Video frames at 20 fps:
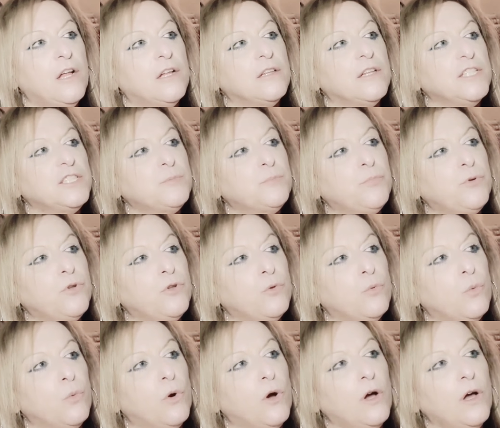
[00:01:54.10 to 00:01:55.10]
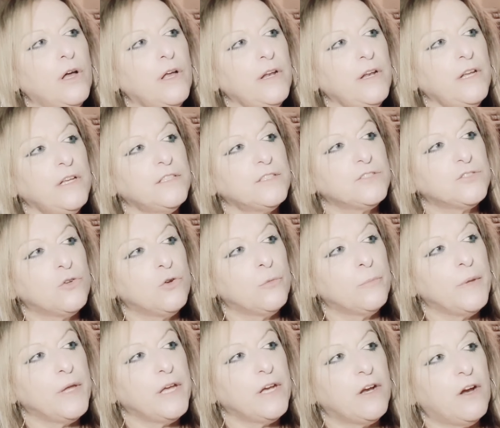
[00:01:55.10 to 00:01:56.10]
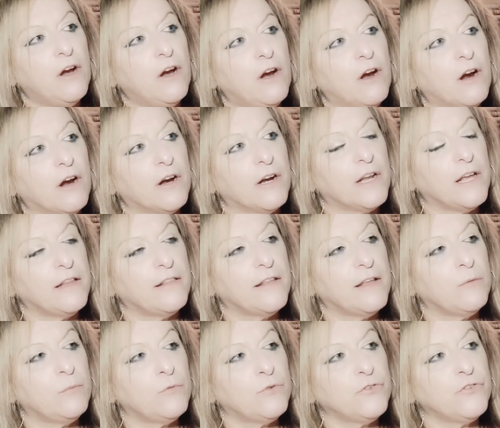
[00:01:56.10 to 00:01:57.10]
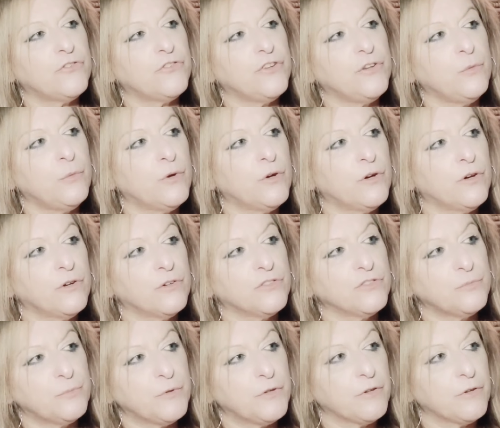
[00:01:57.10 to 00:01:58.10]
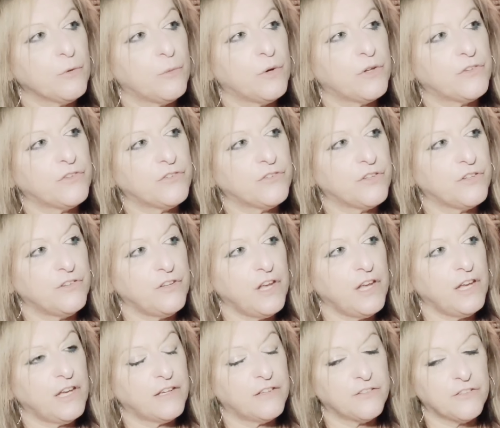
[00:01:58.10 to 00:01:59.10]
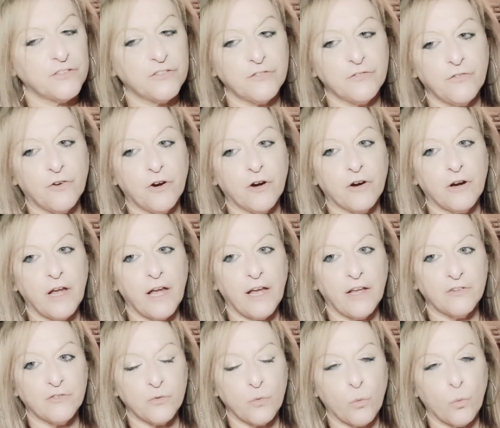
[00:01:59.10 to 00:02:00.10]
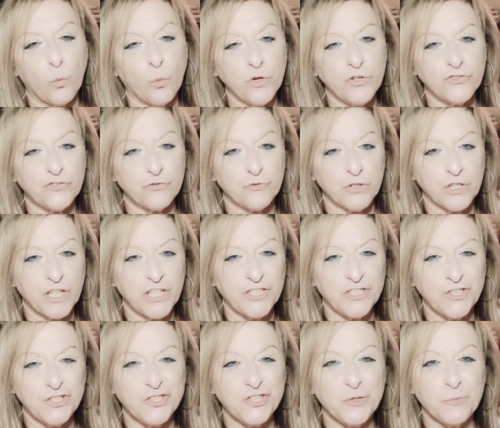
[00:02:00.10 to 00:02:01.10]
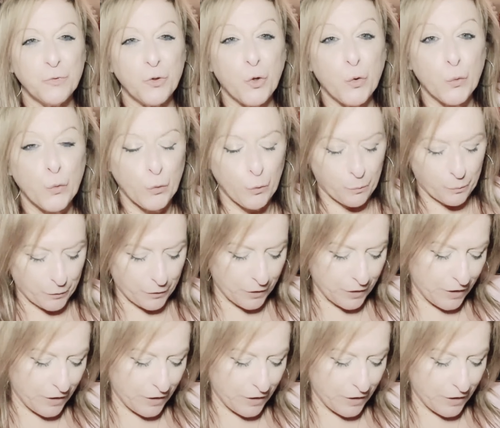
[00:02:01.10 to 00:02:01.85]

let's pull one soulmate card and then we'll see where Spirit wants to take us as far as which relationship group